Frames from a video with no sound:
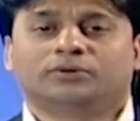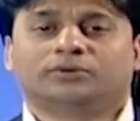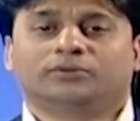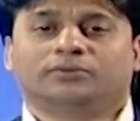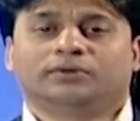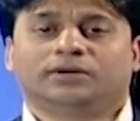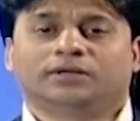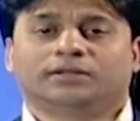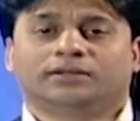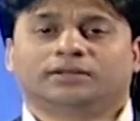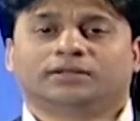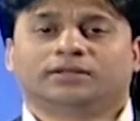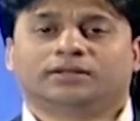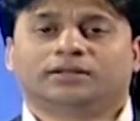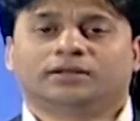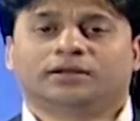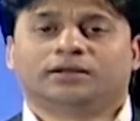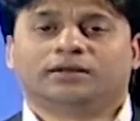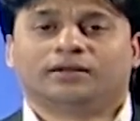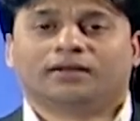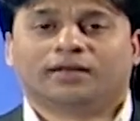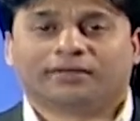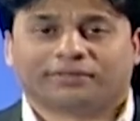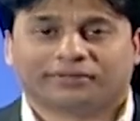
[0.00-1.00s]
with
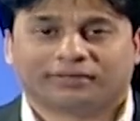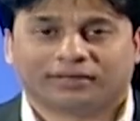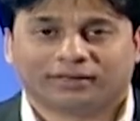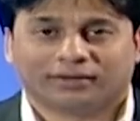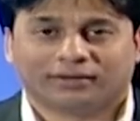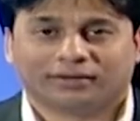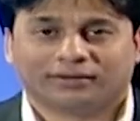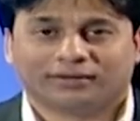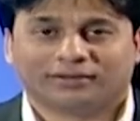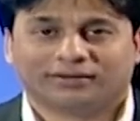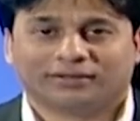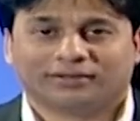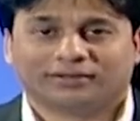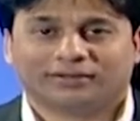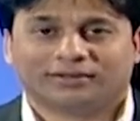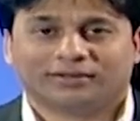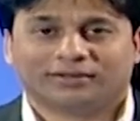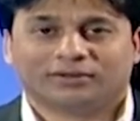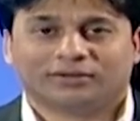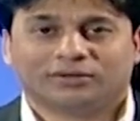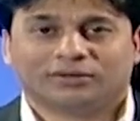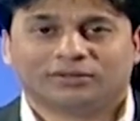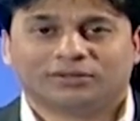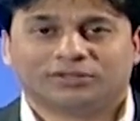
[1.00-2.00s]
nothing.
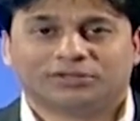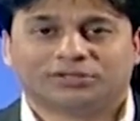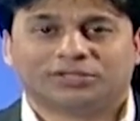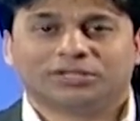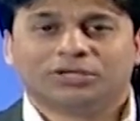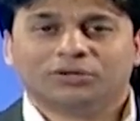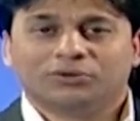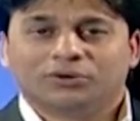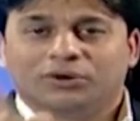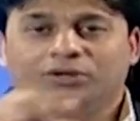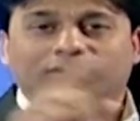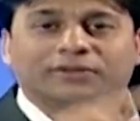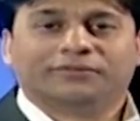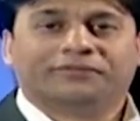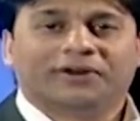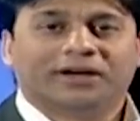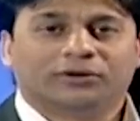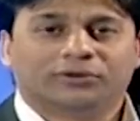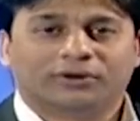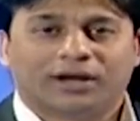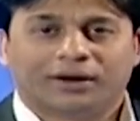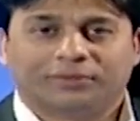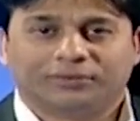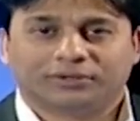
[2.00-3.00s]
See you on the
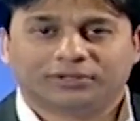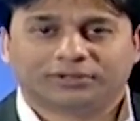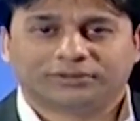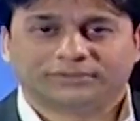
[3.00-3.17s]
final round.